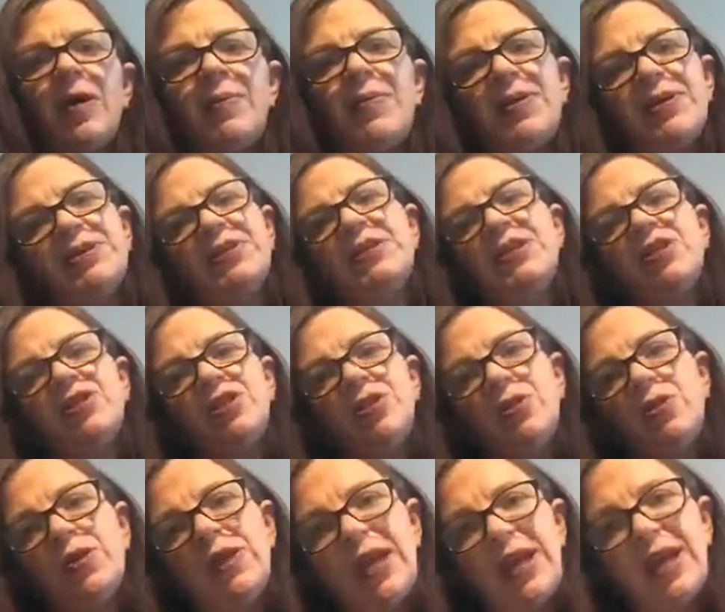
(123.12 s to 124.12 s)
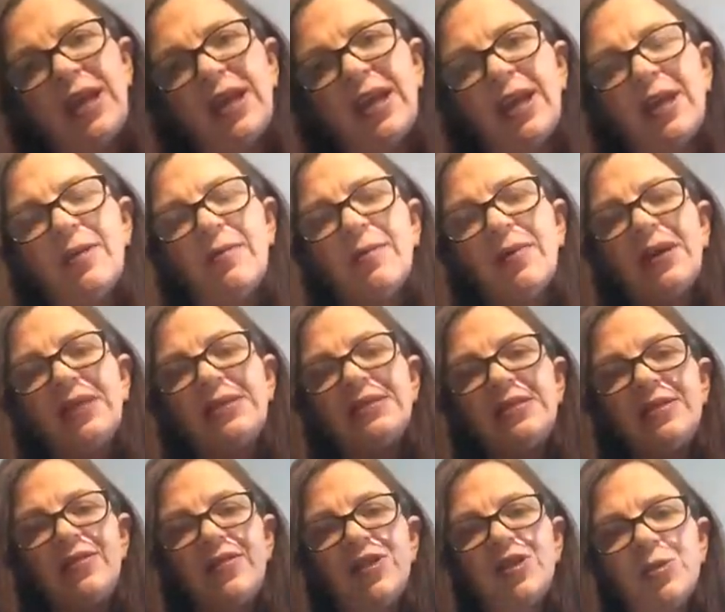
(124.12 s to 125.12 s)
business unique and being
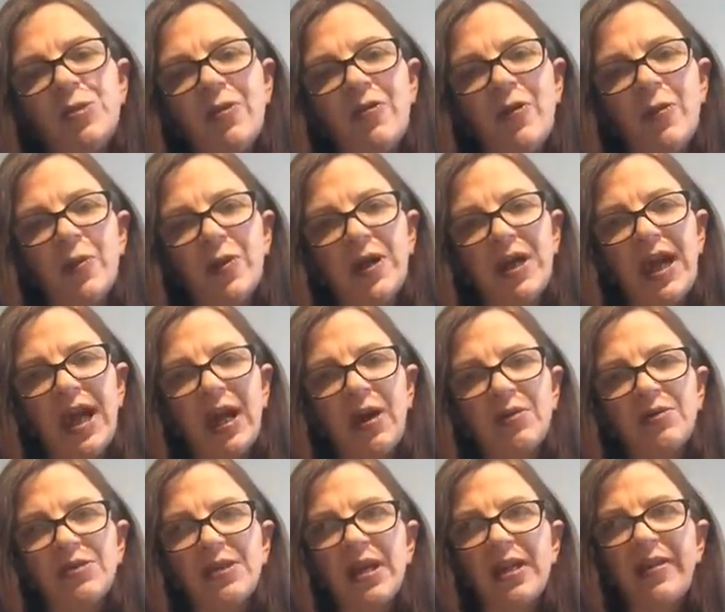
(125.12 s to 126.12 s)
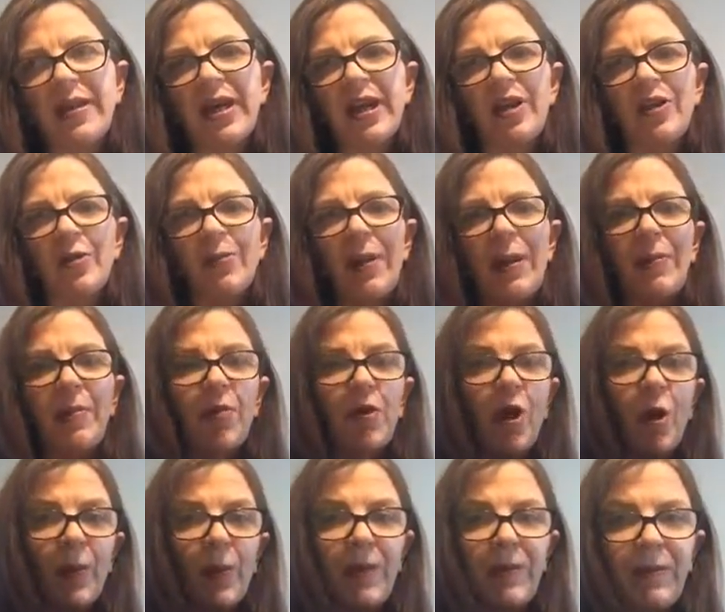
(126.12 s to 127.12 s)
different to everybody else. And then other people
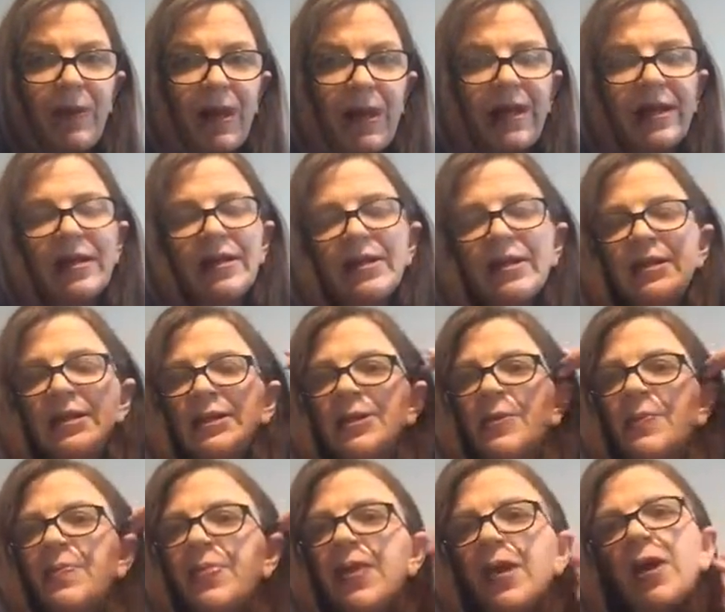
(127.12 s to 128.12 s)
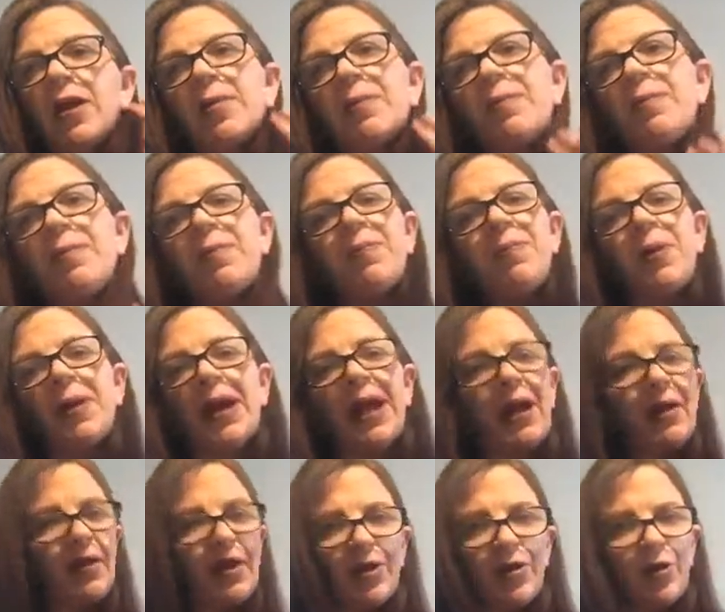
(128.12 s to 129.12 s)
copy me. But
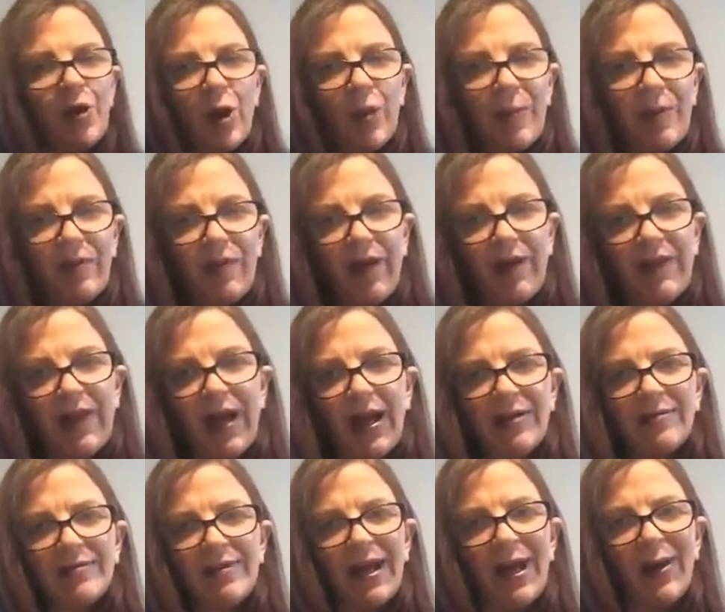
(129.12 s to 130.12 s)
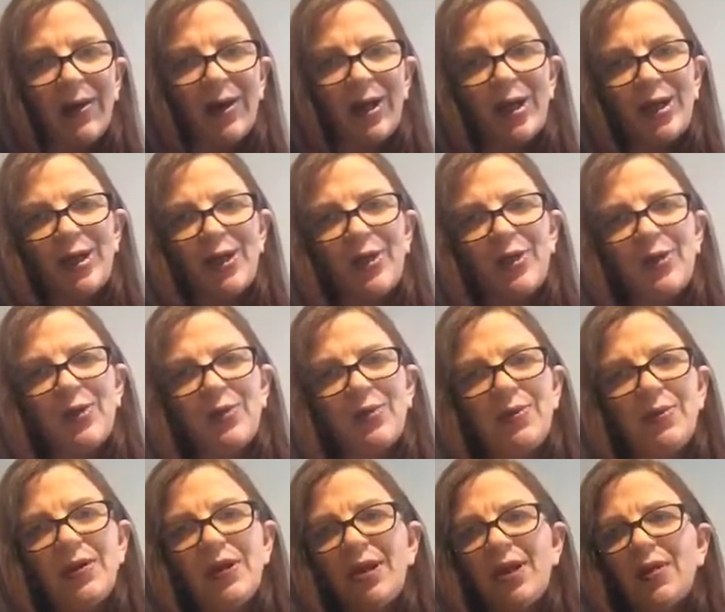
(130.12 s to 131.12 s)
how can you copyright that? How can
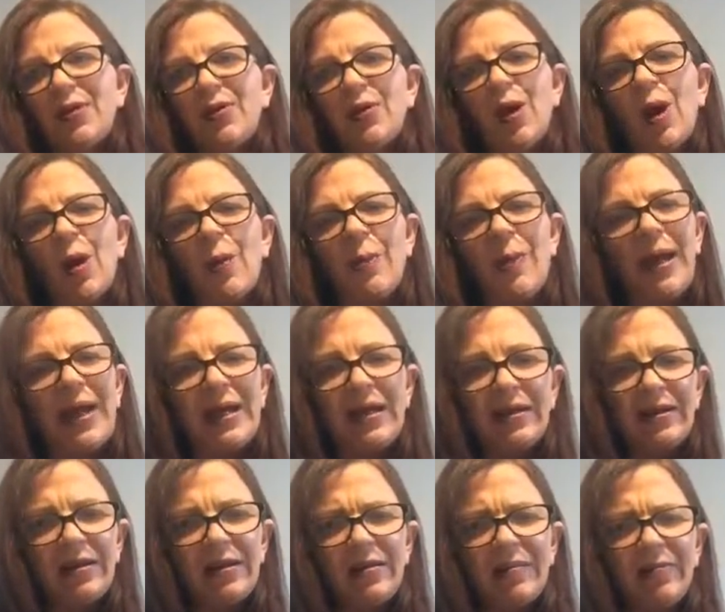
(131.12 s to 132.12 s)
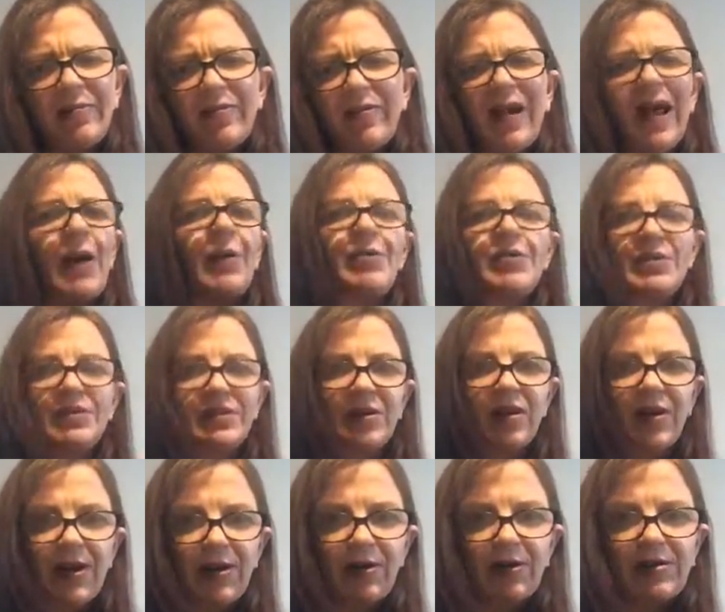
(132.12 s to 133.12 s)
you, you know, you can't patent a flower
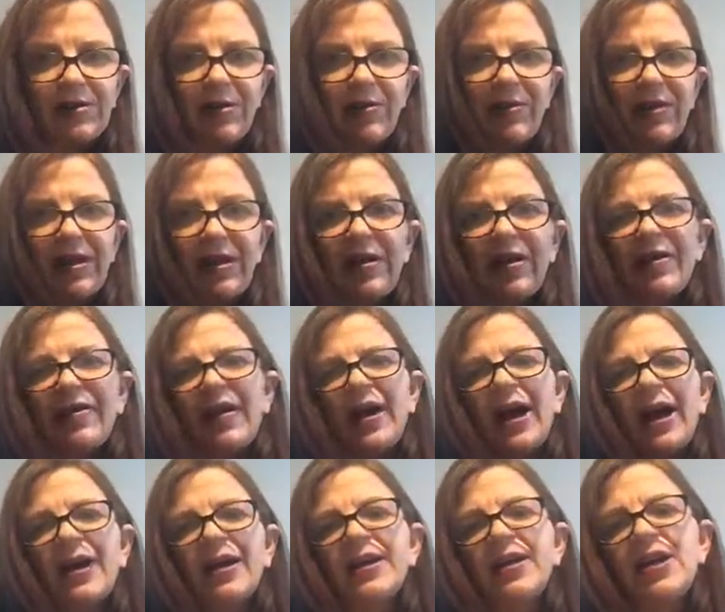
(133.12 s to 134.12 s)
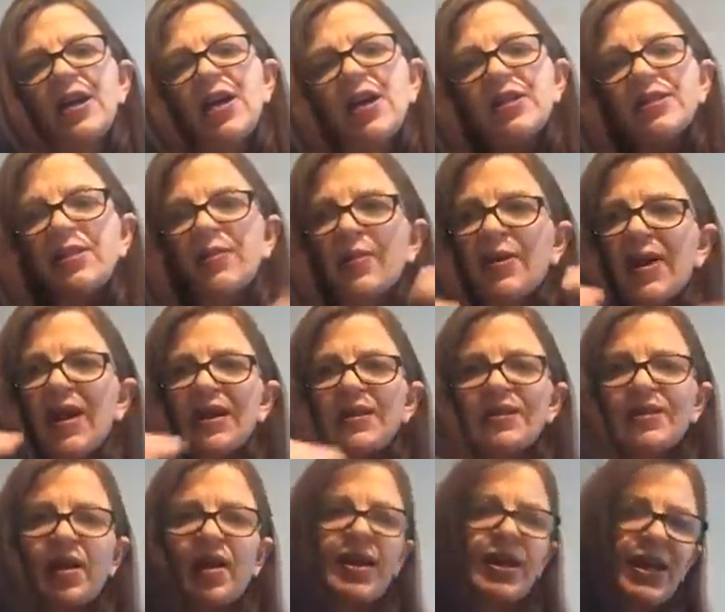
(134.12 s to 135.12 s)
design or something like that. So
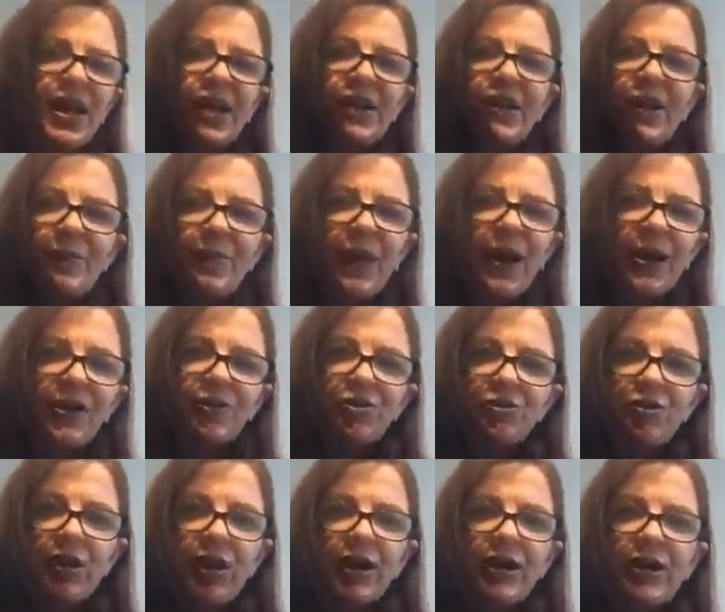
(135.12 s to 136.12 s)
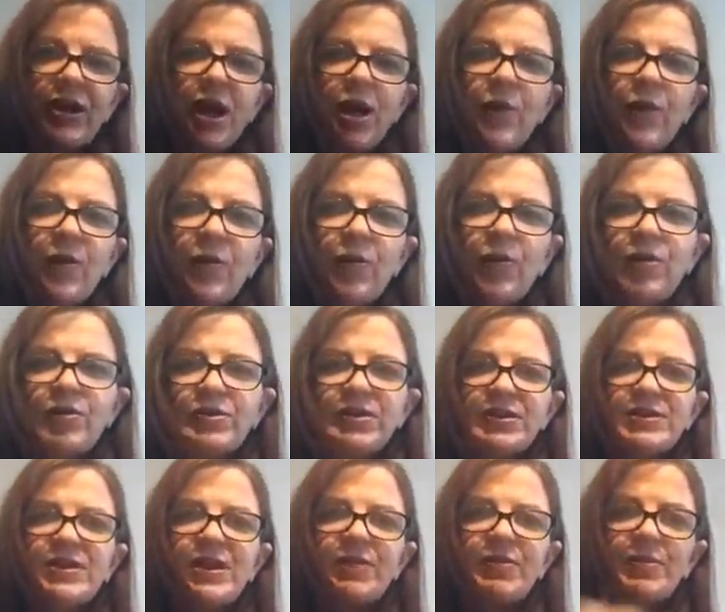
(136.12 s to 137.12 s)
it's kind of getting that balance right and knowing what's
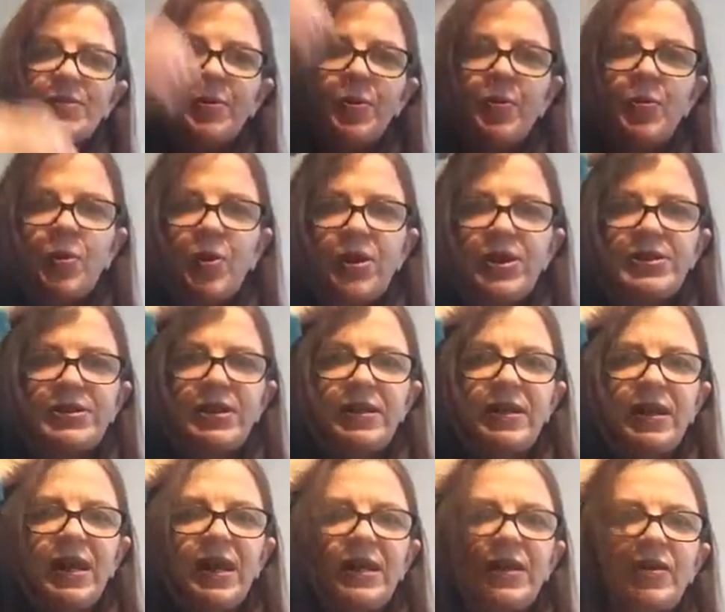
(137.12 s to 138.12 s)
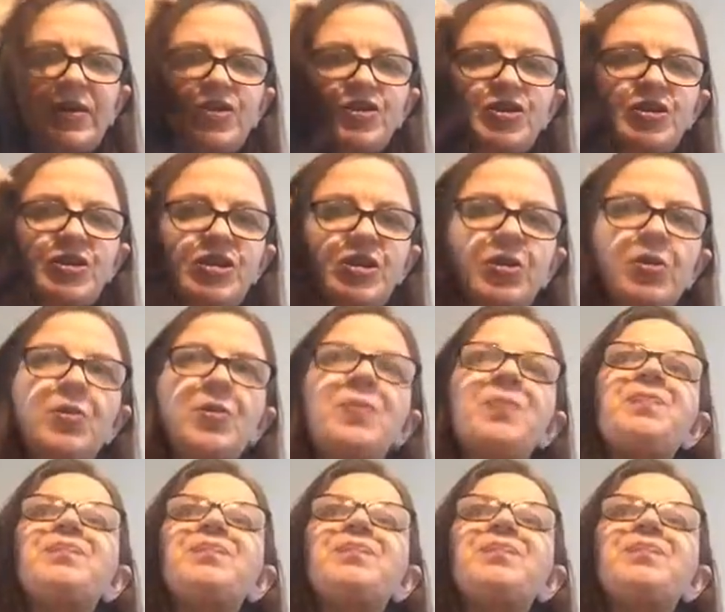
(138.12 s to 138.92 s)
acceptable and what isn't. And I just thought,